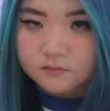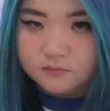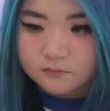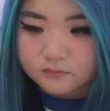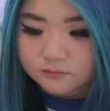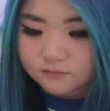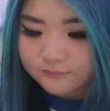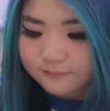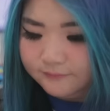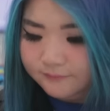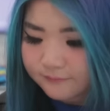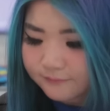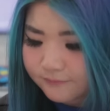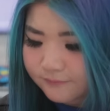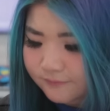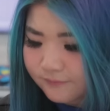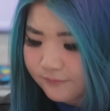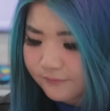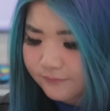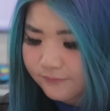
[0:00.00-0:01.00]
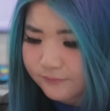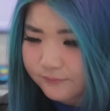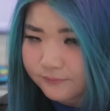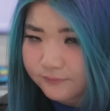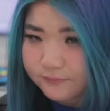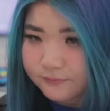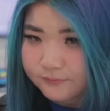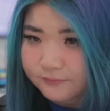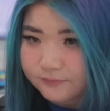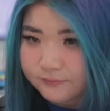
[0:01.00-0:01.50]

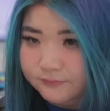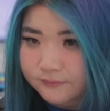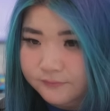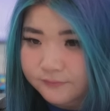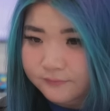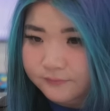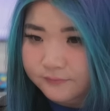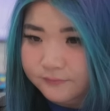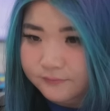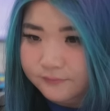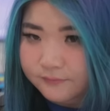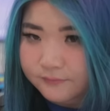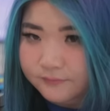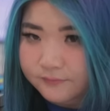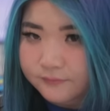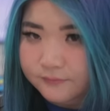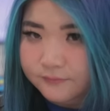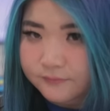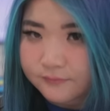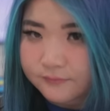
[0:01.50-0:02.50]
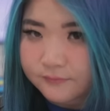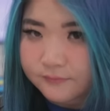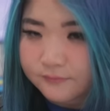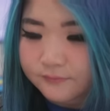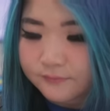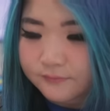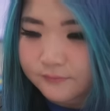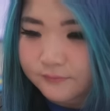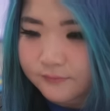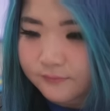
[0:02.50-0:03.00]

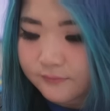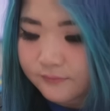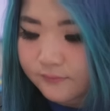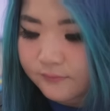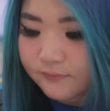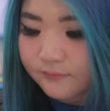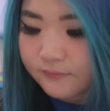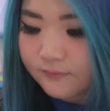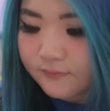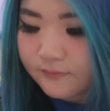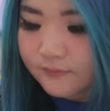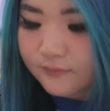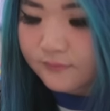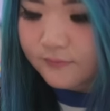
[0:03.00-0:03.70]
This person isn't speaking.